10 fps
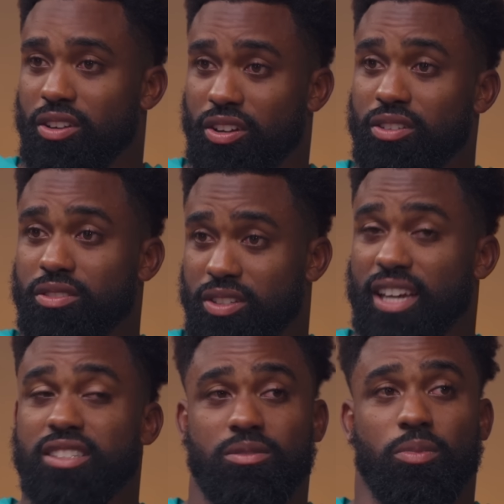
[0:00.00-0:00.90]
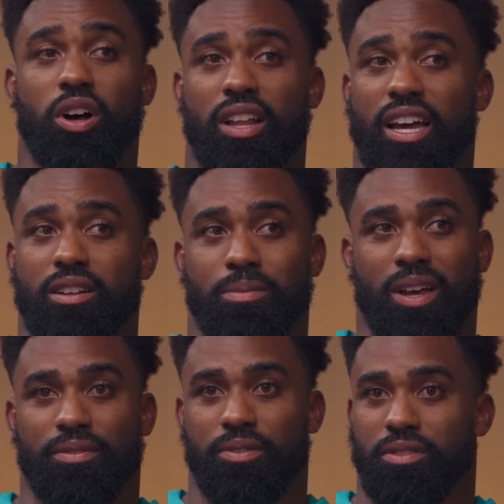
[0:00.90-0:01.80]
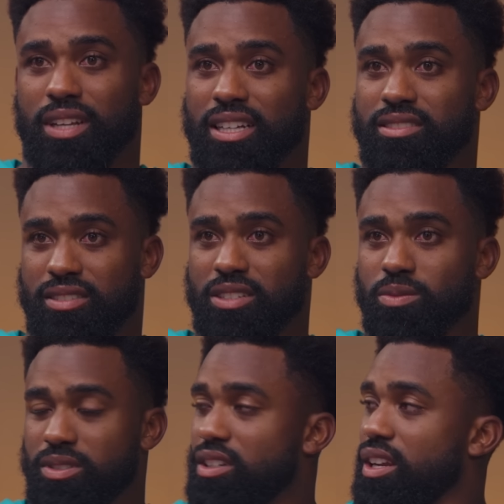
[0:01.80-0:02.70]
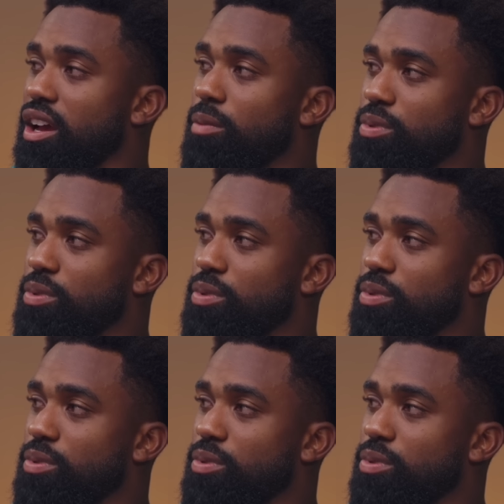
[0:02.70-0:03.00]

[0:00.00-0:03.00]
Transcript: you catch the ball out of the backfield. That's what's going to help